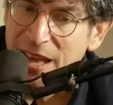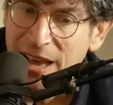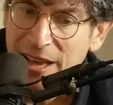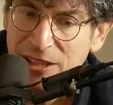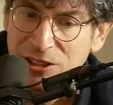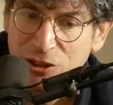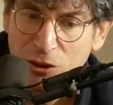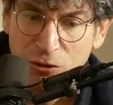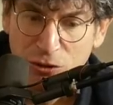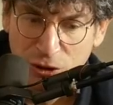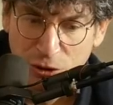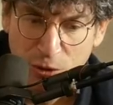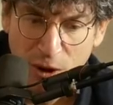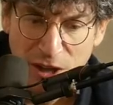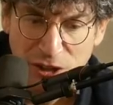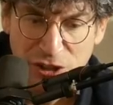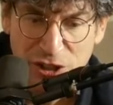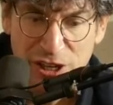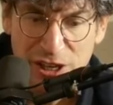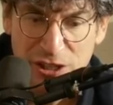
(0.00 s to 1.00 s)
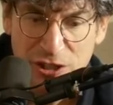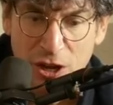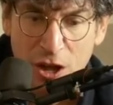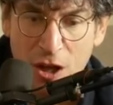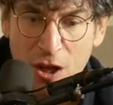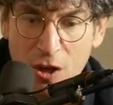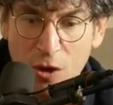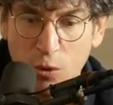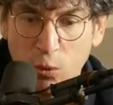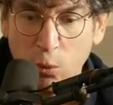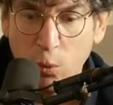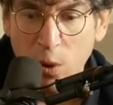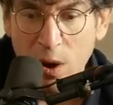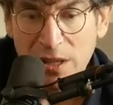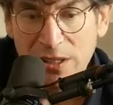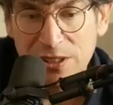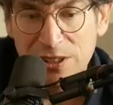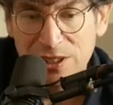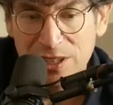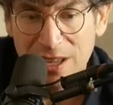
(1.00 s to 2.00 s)
Yeah. And so the question is,
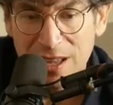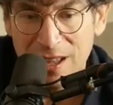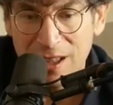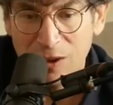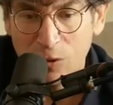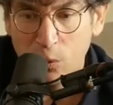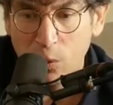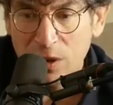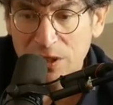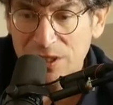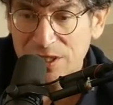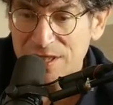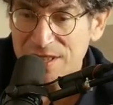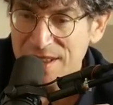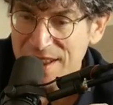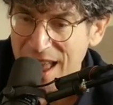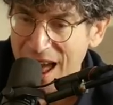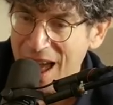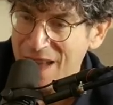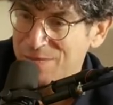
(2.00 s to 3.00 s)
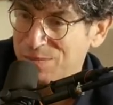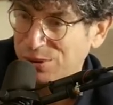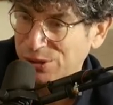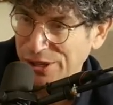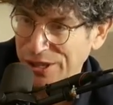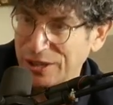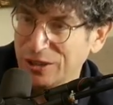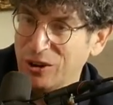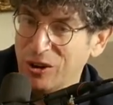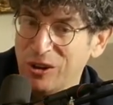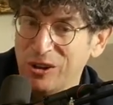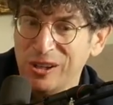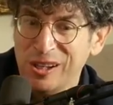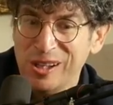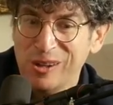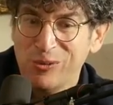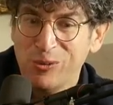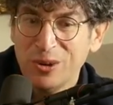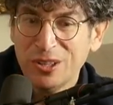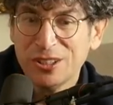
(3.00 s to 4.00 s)
what's What's not political?
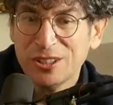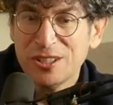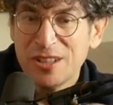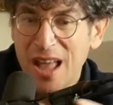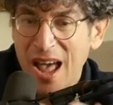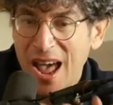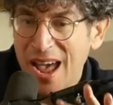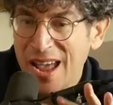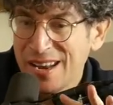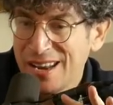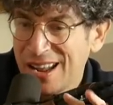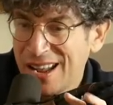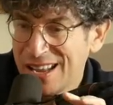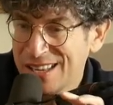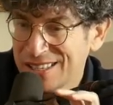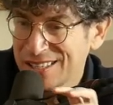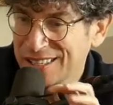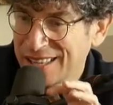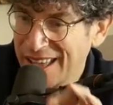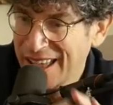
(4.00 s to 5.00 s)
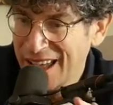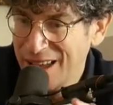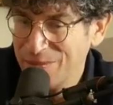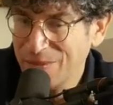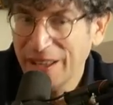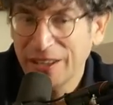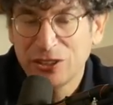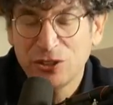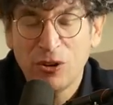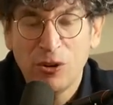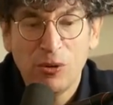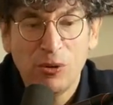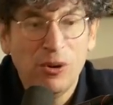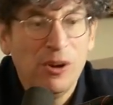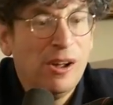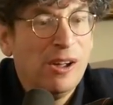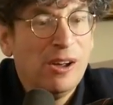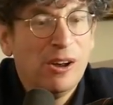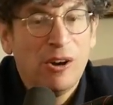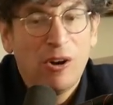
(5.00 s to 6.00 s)
What's not a scam? Like, so
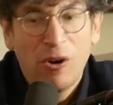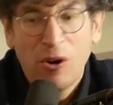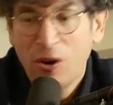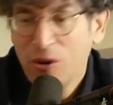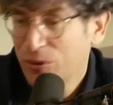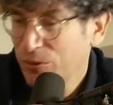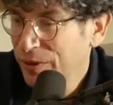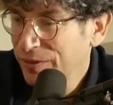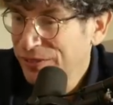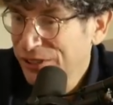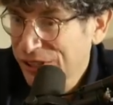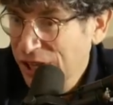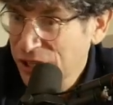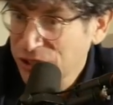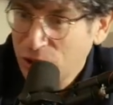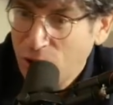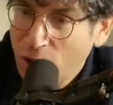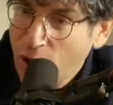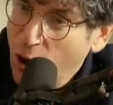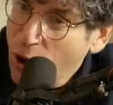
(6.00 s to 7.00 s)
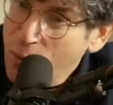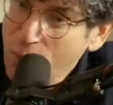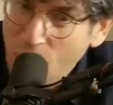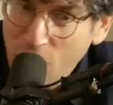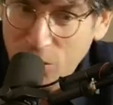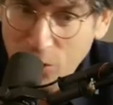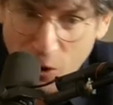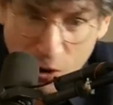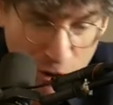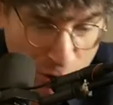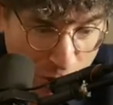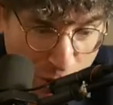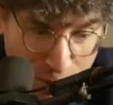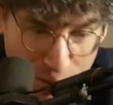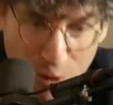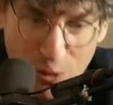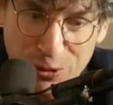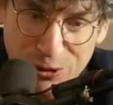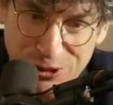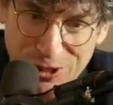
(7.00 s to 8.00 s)
oh, we've discussed home, home
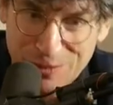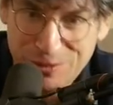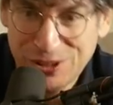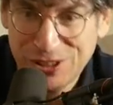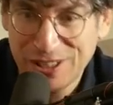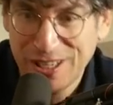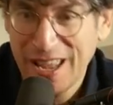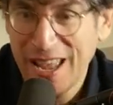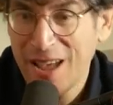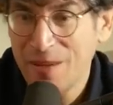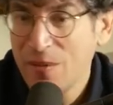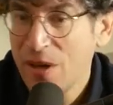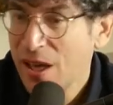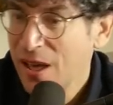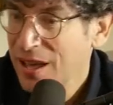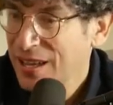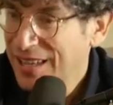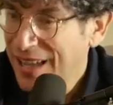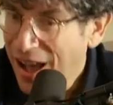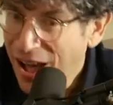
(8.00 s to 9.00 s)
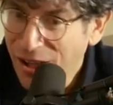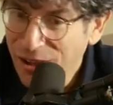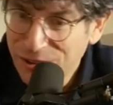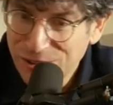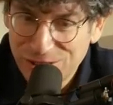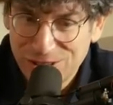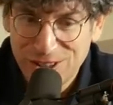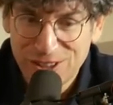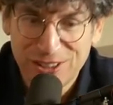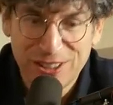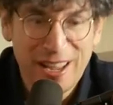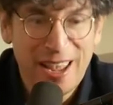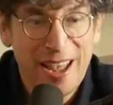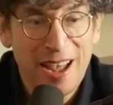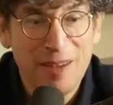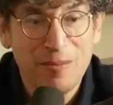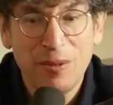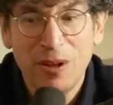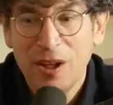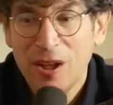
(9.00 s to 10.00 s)
ownership is a scam, college is a
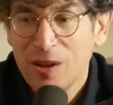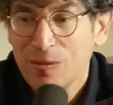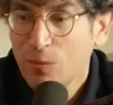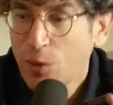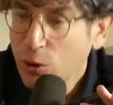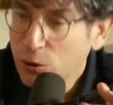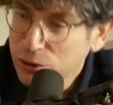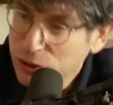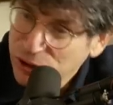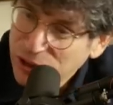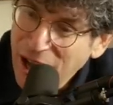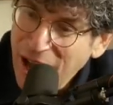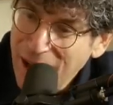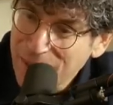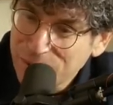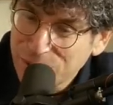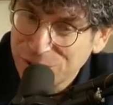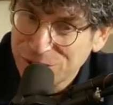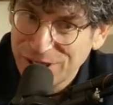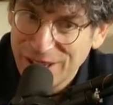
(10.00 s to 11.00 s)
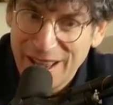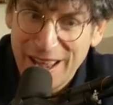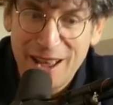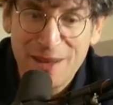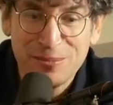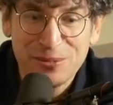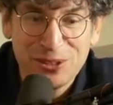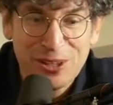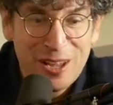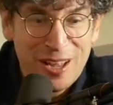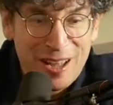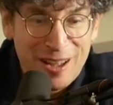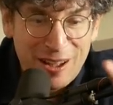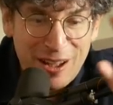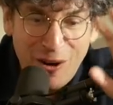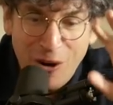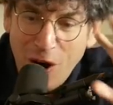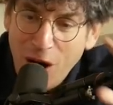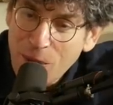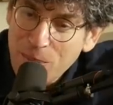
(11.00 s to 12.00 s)
scam, most jobs are scams.
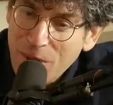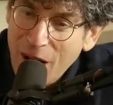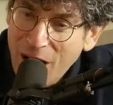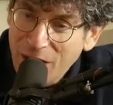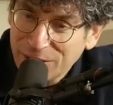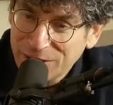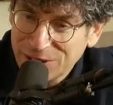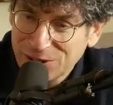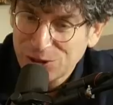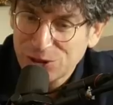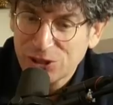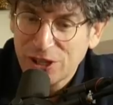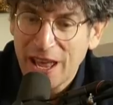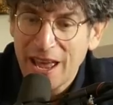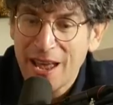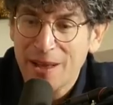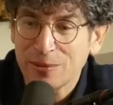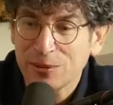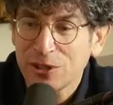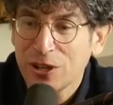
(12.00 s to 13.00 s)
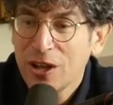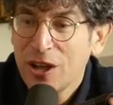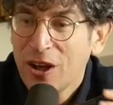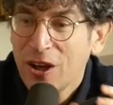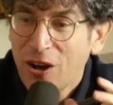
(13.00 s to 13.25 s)
All politics are scams.